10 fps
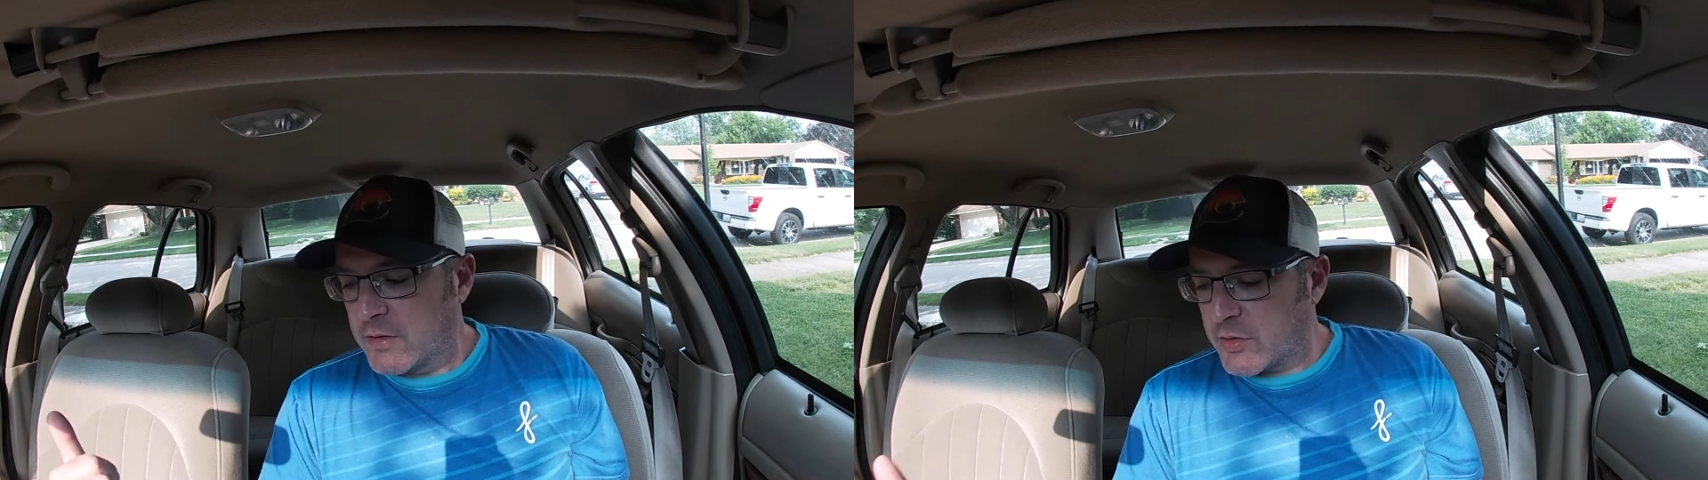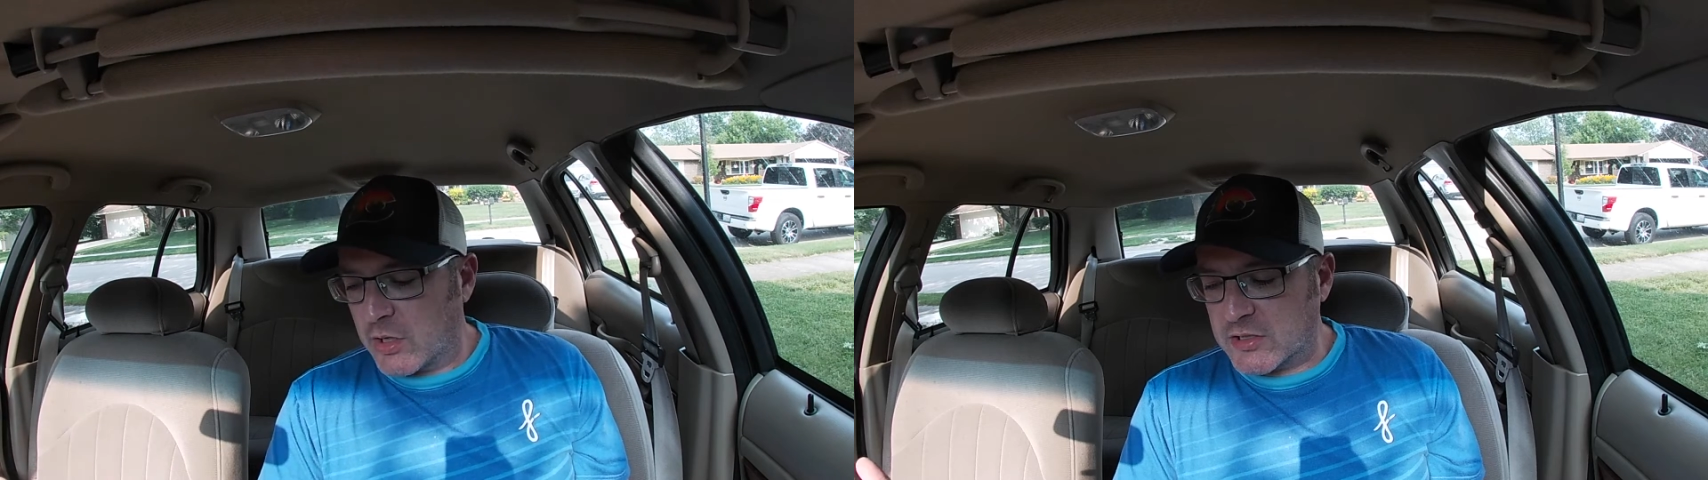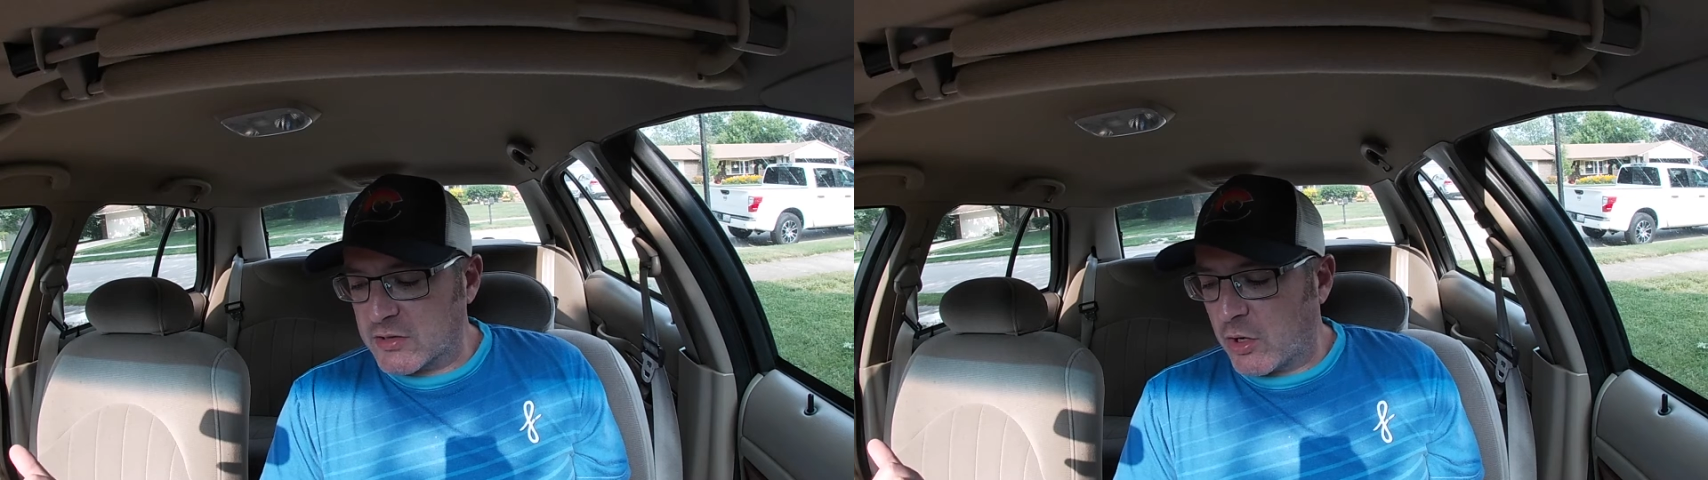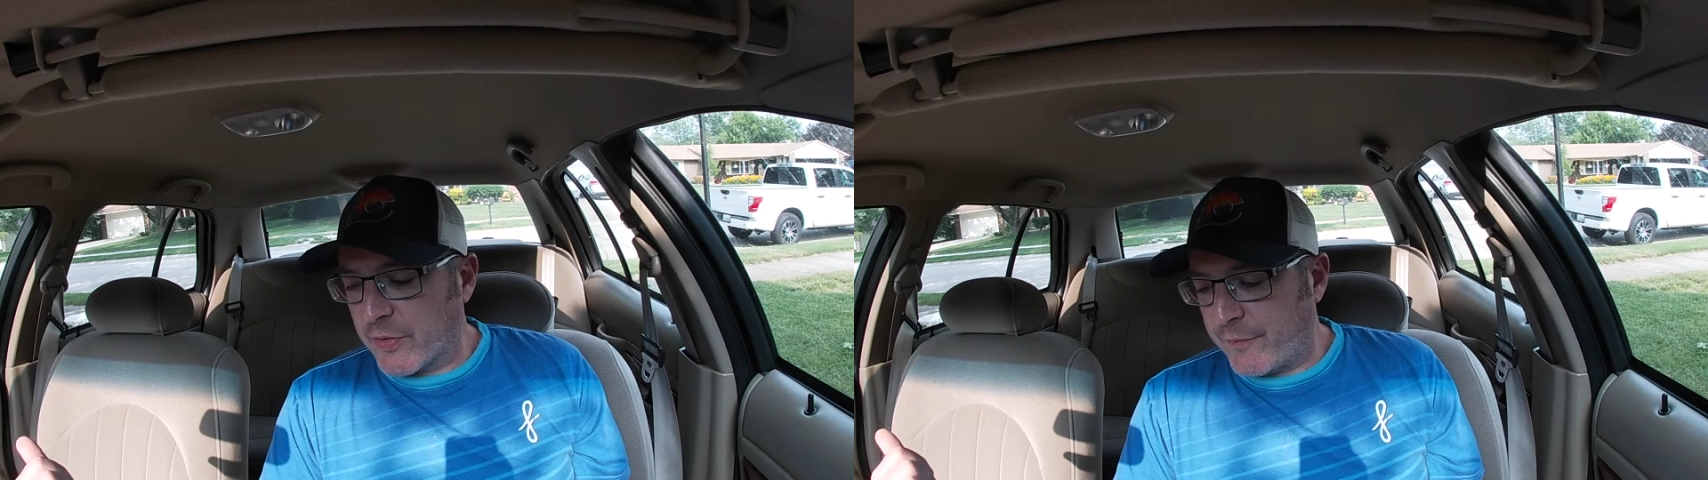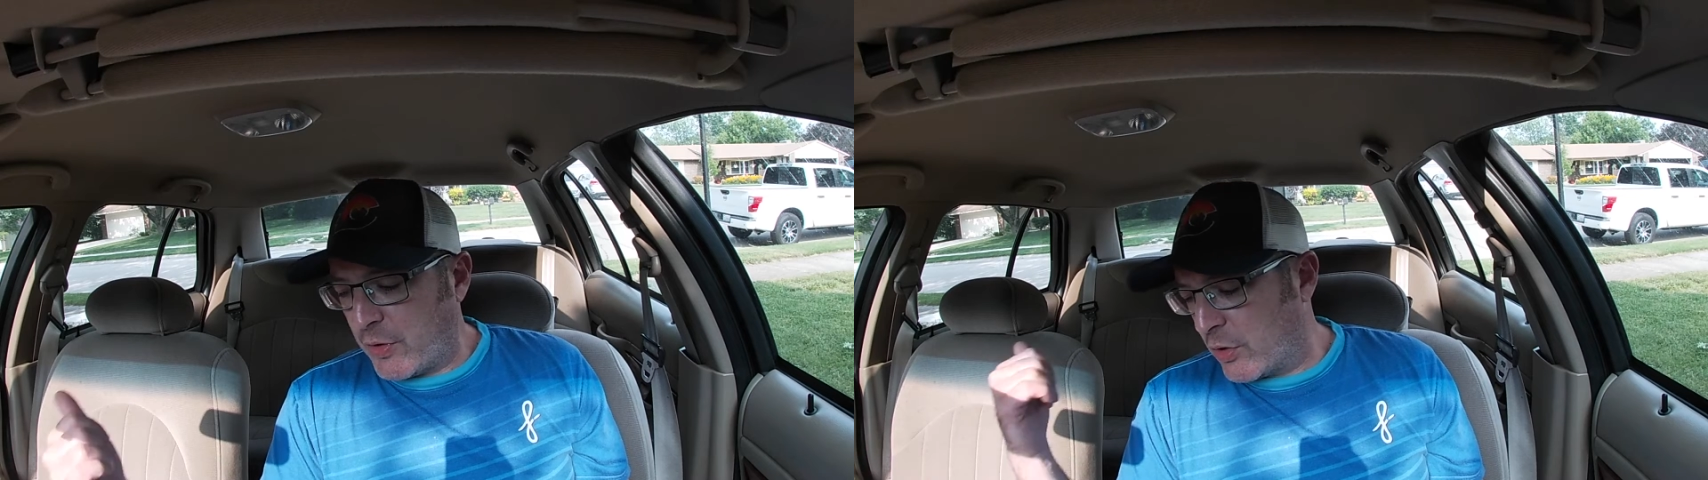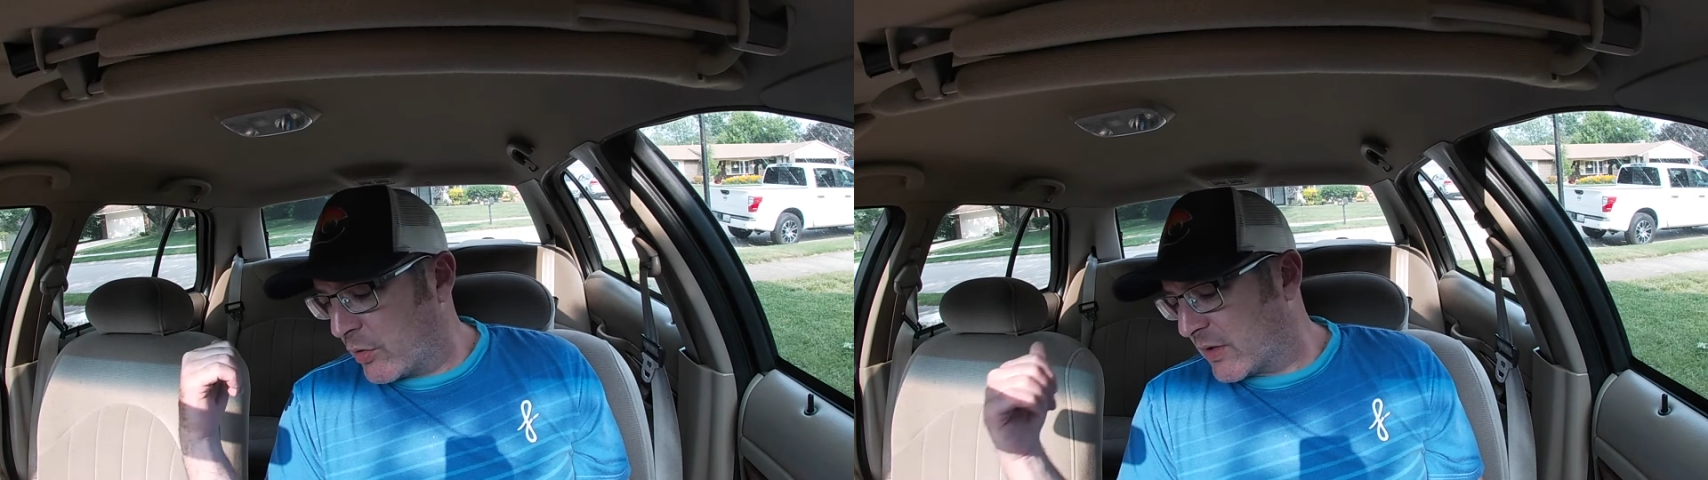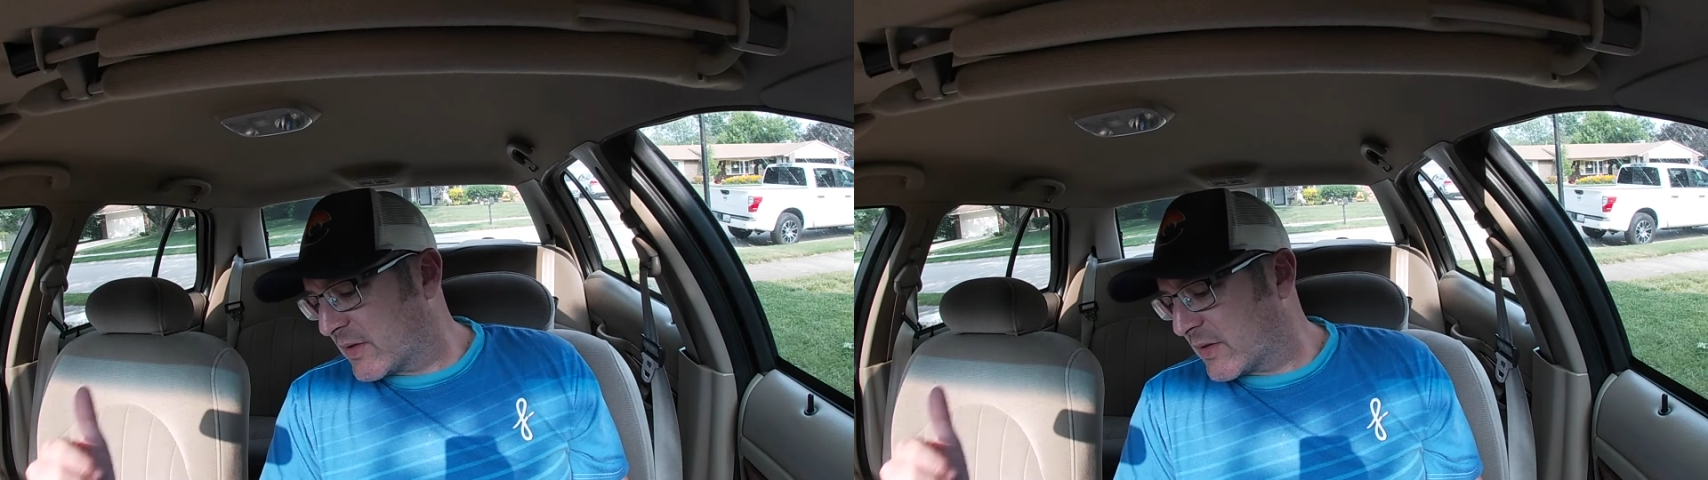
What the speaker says: talk on the phone.